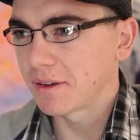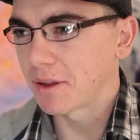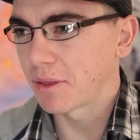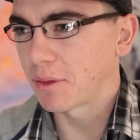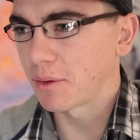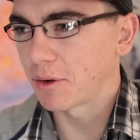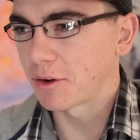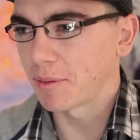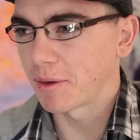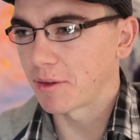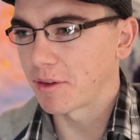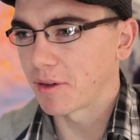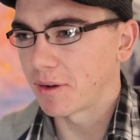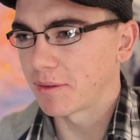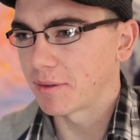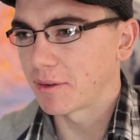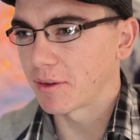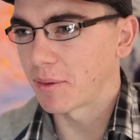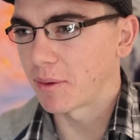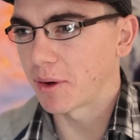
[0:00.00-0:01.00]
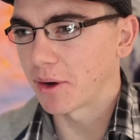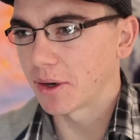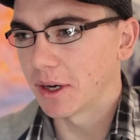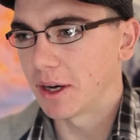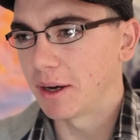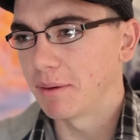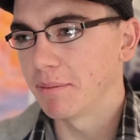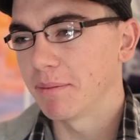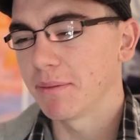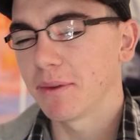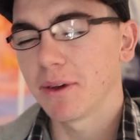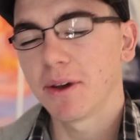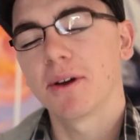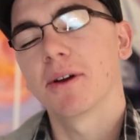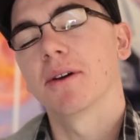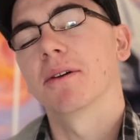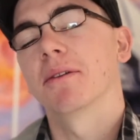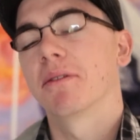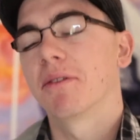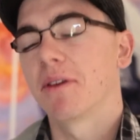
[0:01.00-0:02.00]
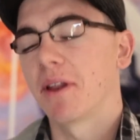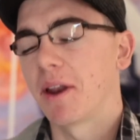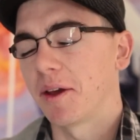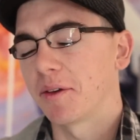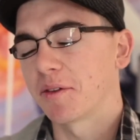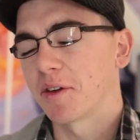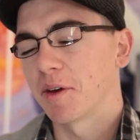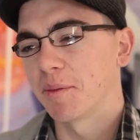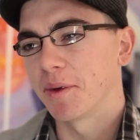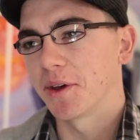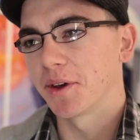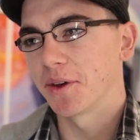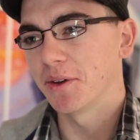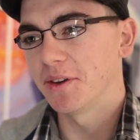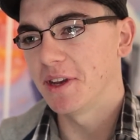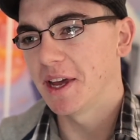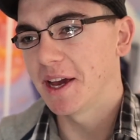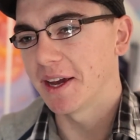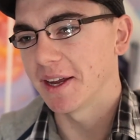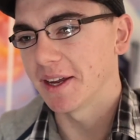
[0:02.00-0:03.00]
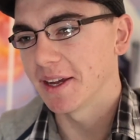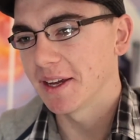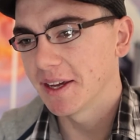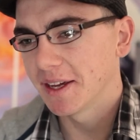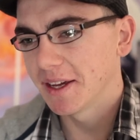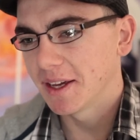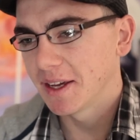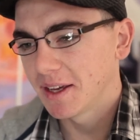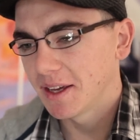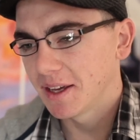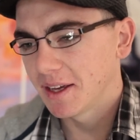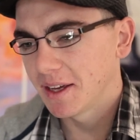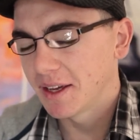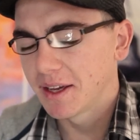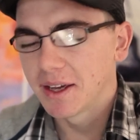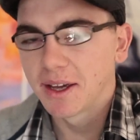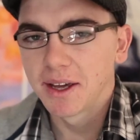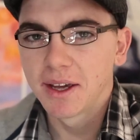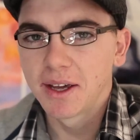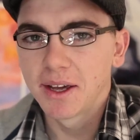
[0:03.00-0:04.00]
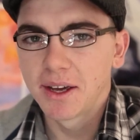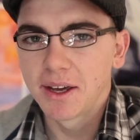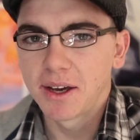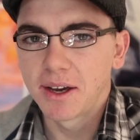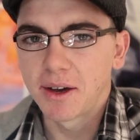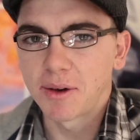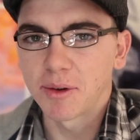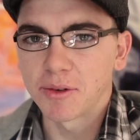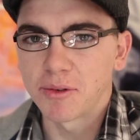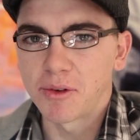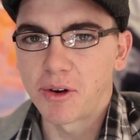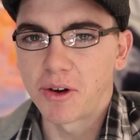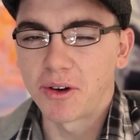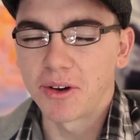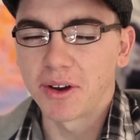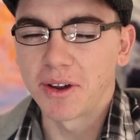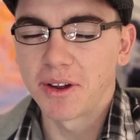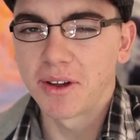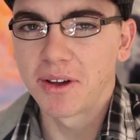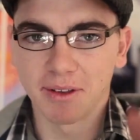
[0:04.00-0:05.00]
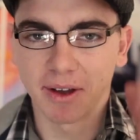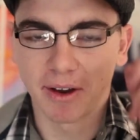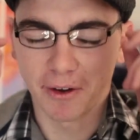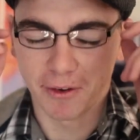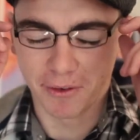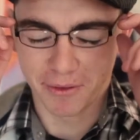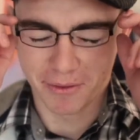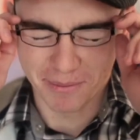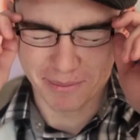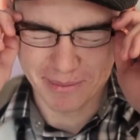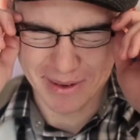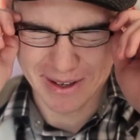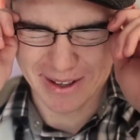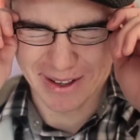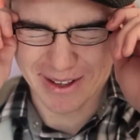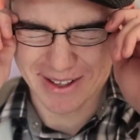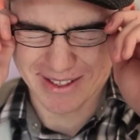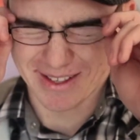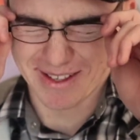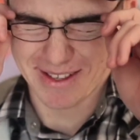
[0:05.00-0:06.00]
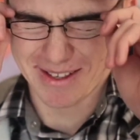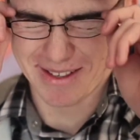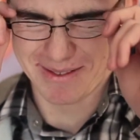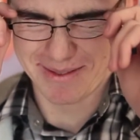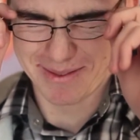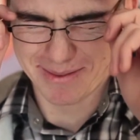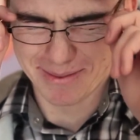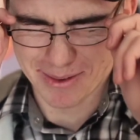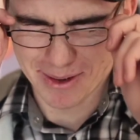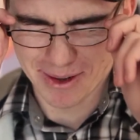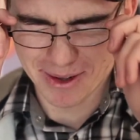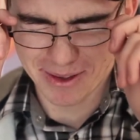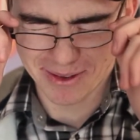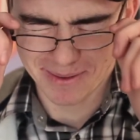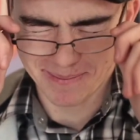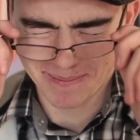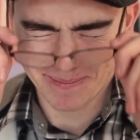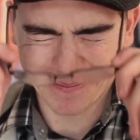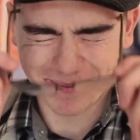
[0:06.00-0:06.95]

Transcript: thought to myself as I woke up, oh, today's going to be a good day. I was wrong. I got my glasses first.